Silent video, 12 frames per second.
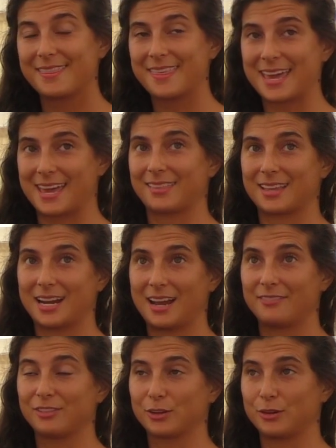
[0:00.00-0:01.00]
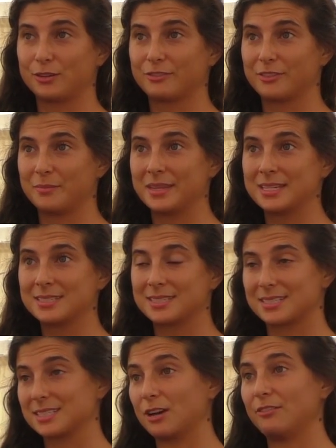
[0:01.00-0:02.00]
thing that I have learned from this
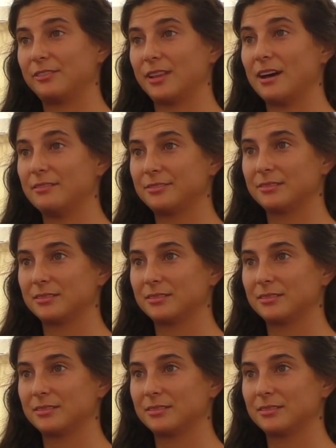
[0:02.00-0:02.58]
is self love.